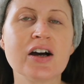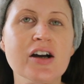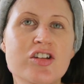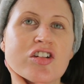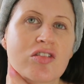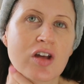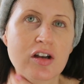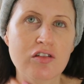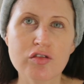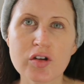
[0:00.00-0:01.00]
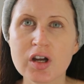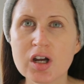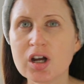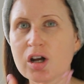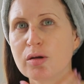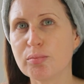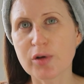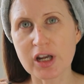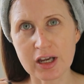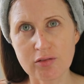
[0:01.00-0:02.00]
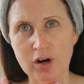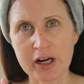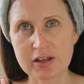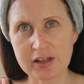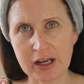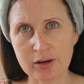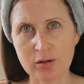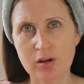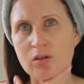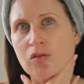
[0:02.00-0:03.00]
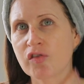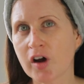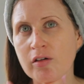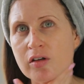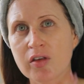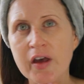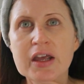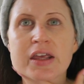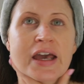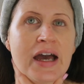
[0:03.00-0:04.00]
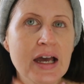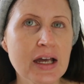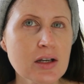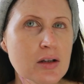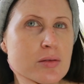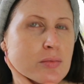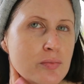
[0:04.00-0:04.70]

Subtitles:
I just kind of bring it right down as far as I can.